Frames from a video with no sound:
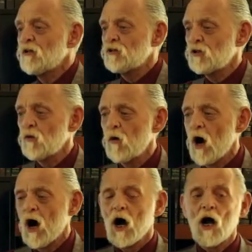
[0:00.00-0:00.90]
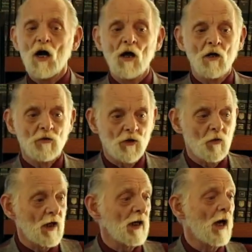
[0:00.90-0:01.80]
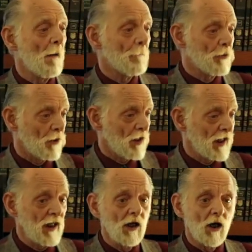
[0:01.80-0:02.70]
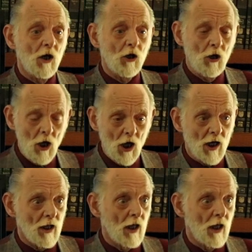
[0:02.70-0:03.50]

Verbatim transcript: you are doing pretty good.